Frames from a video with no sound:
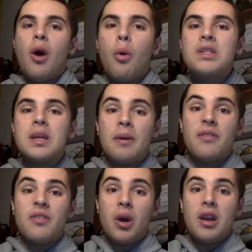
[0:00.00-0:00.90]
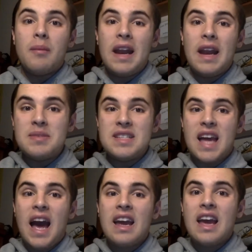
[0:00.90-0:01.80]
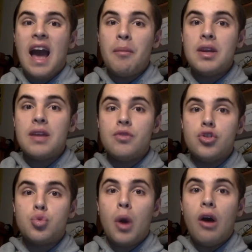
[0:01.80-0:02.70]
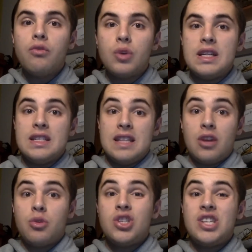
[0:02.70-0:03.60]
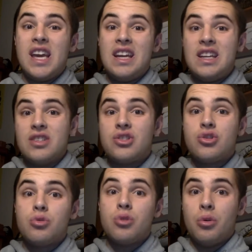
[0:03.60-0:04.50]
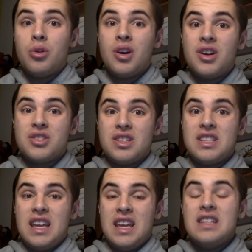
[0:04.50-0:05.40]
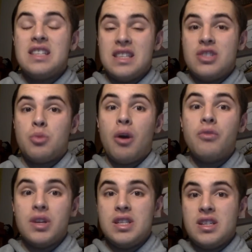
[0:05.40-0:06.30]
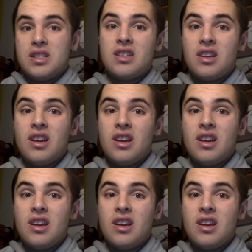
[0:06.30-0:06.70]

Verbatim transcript: What's up, everyone? My name is Zach. I'm going to give you 12 reasons that Christianity is true. So, let's get into these 12 reasons.